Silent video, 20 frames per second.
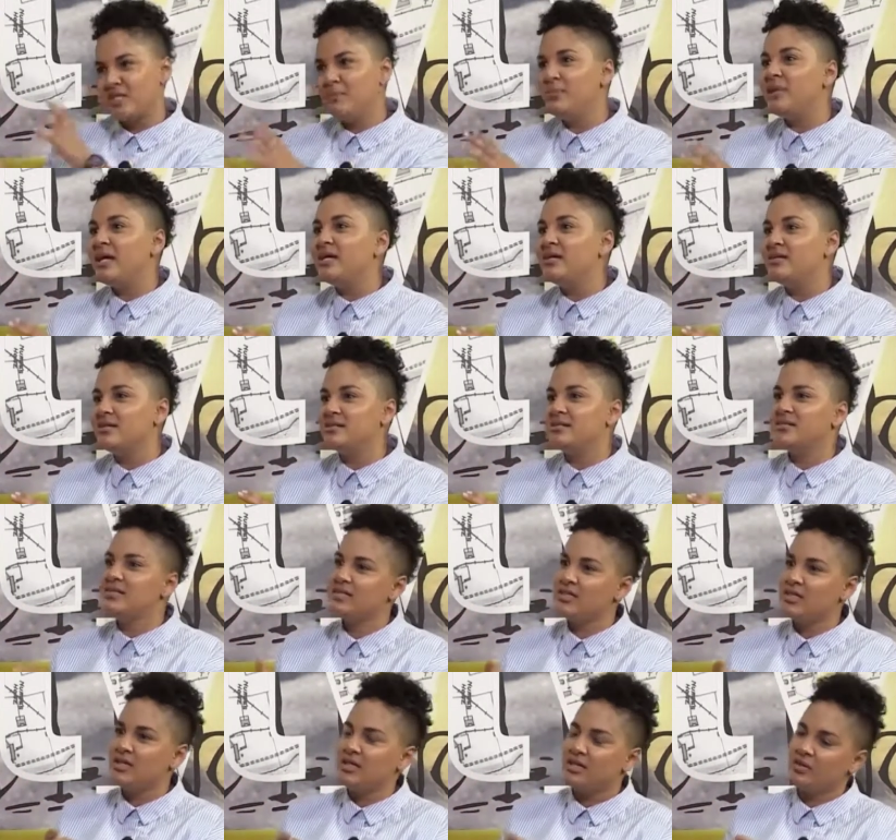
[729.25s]

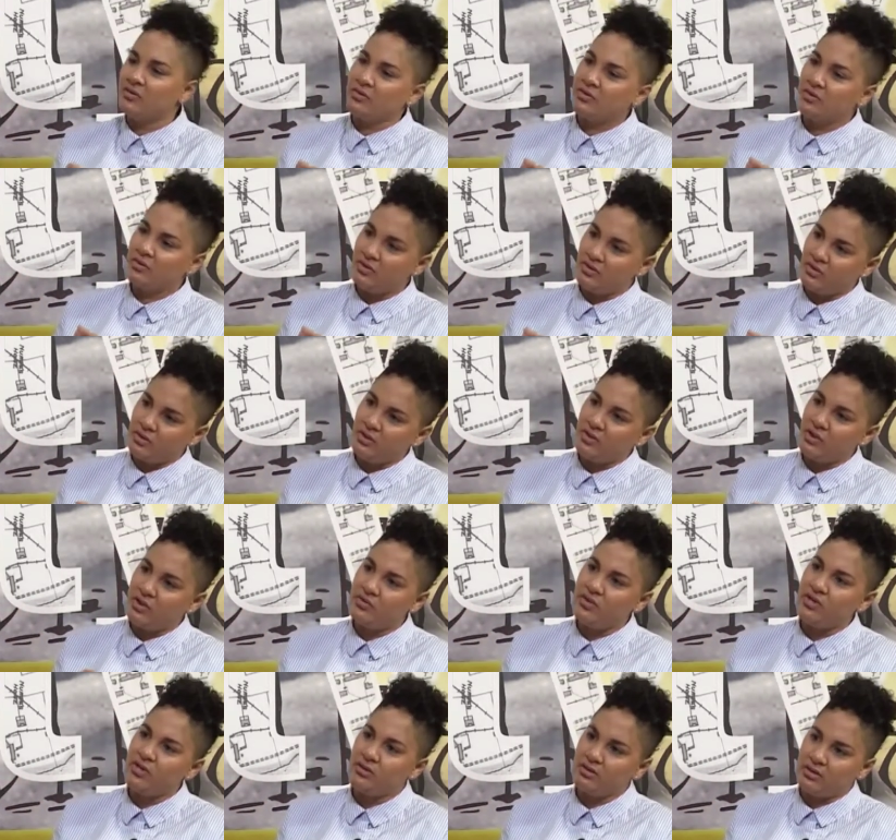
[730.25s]
pregnancy, you know.
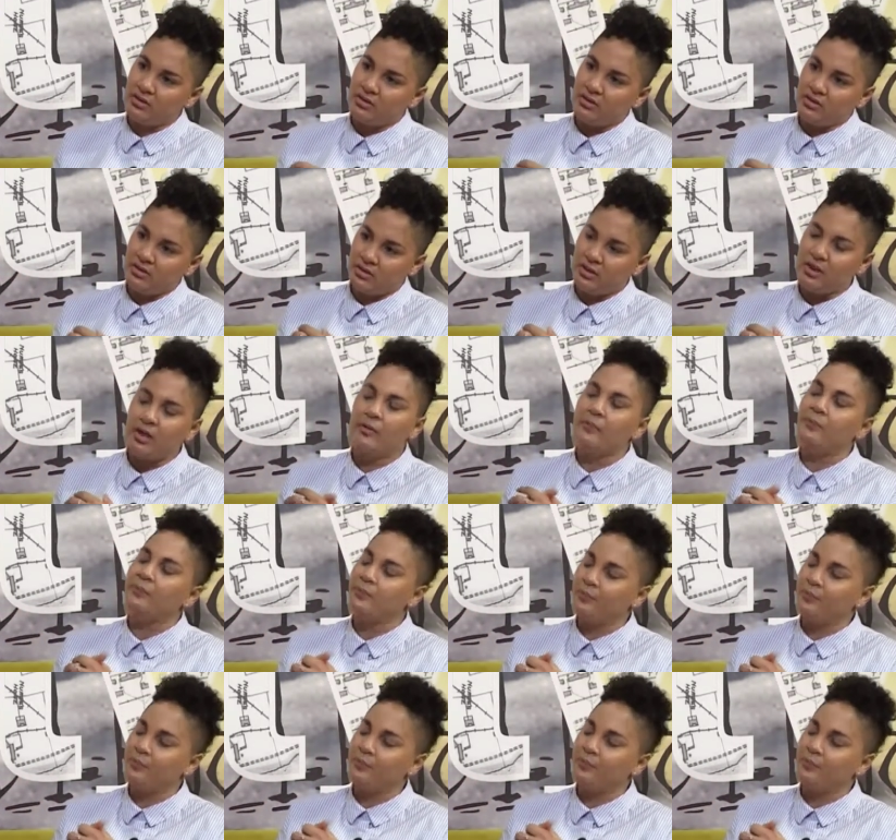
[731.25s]
Then yeah.